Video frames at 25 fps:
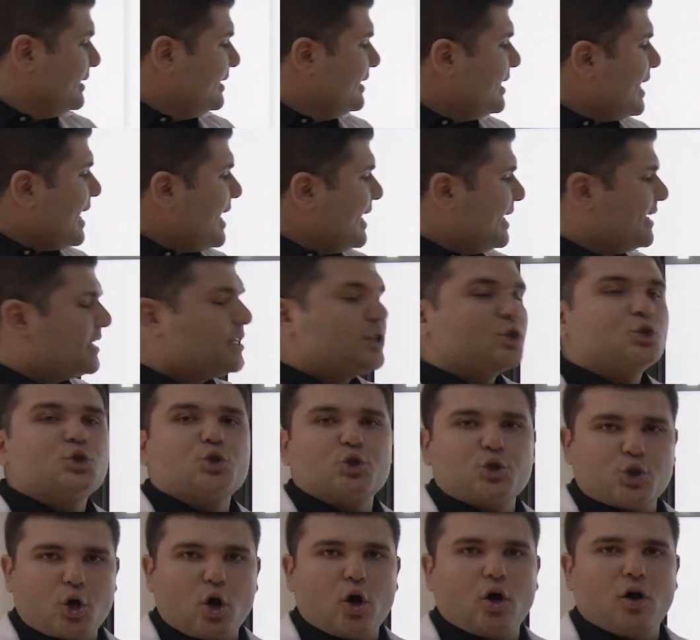Like
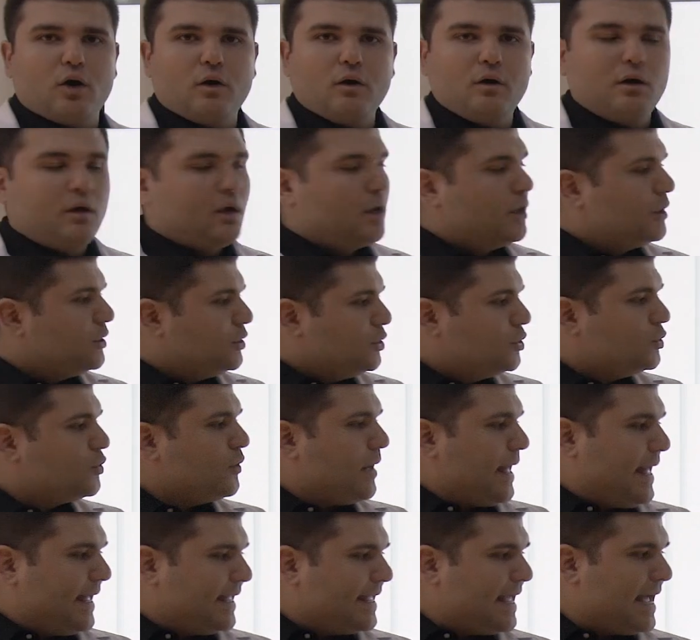so,
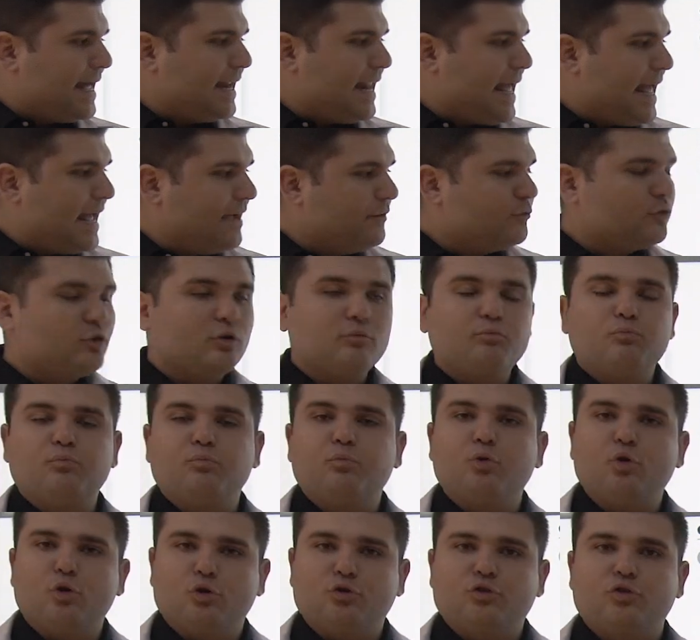you again have to
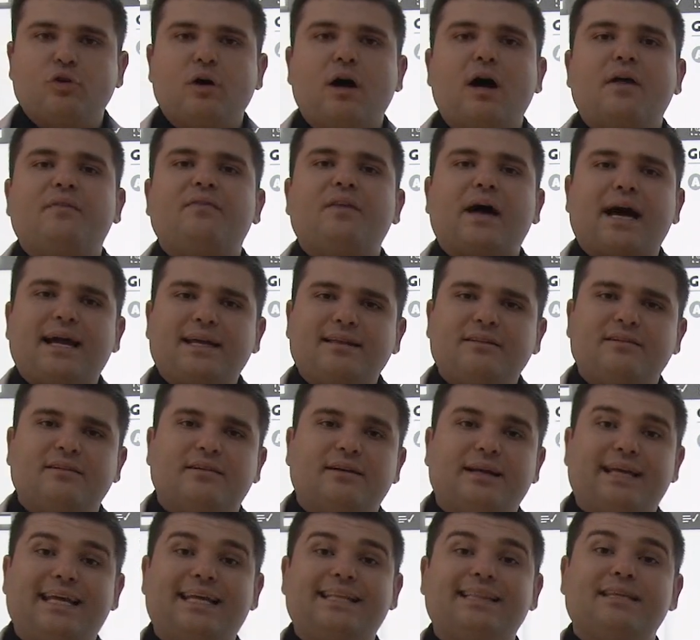put
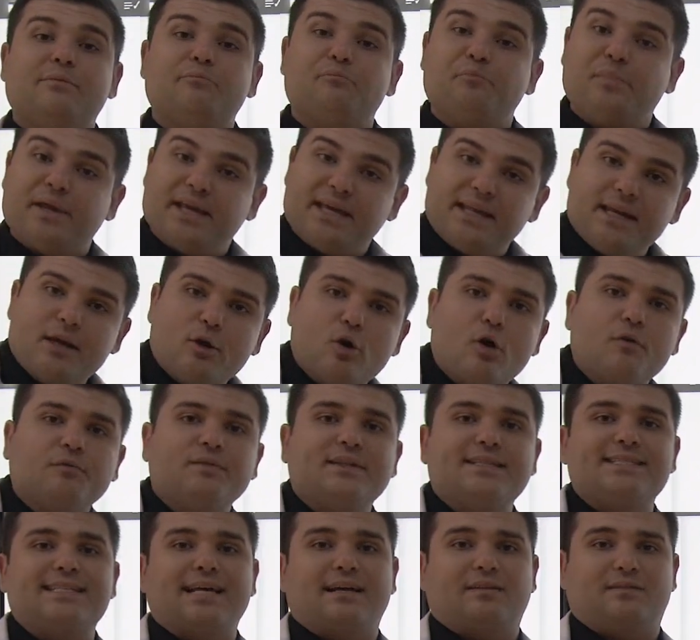neither in the beginning
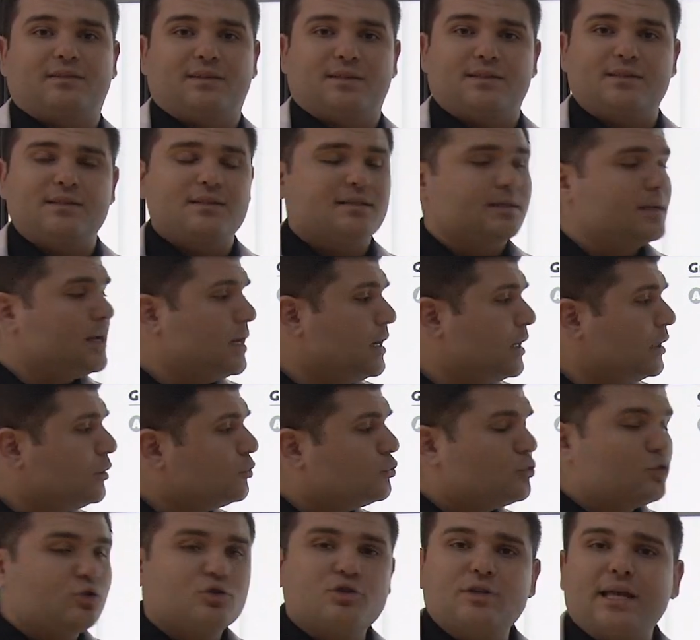of the sentence
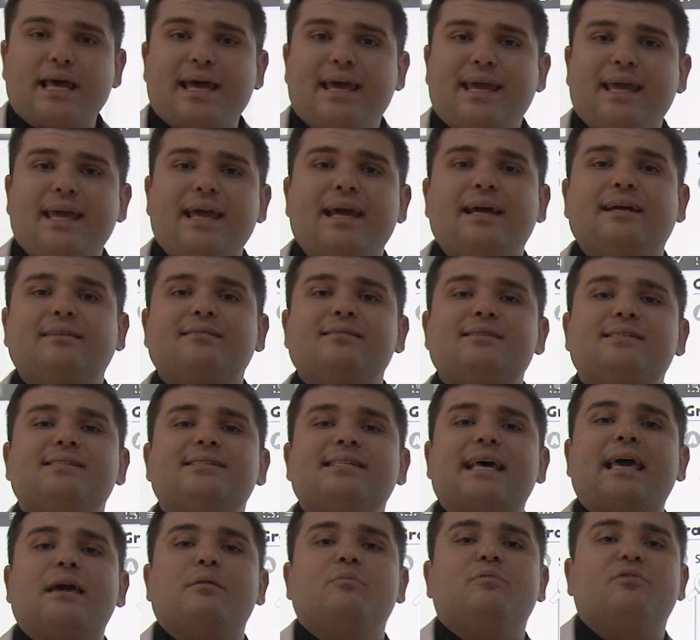to say the
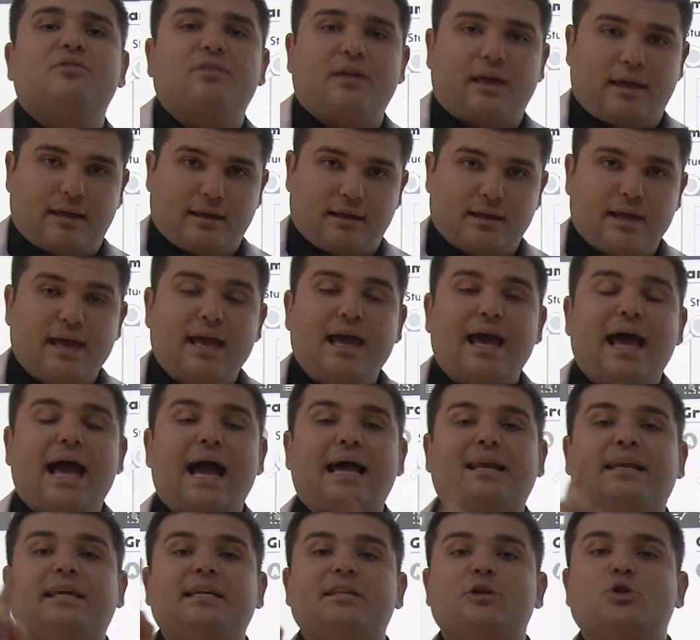same thing.
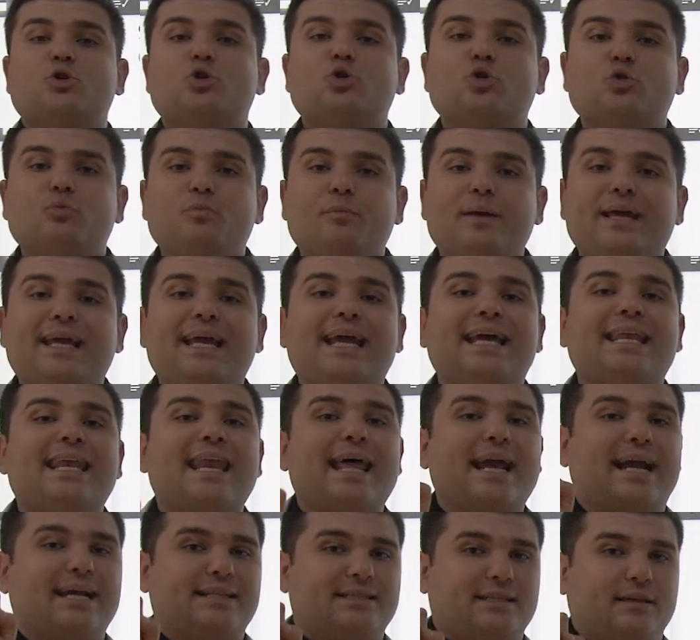And it should be
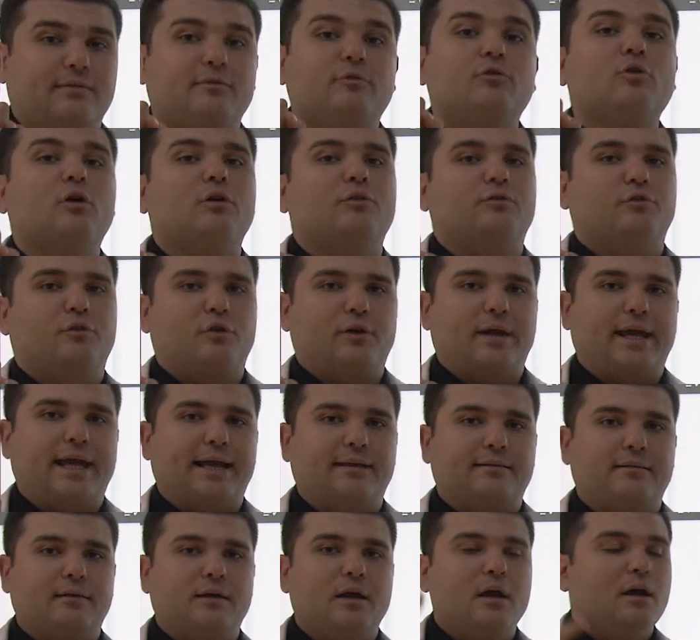negative, don't
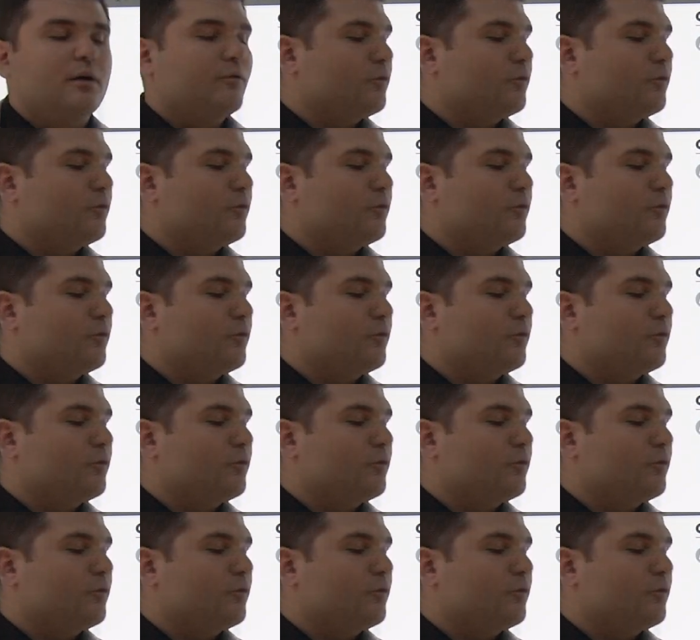forget.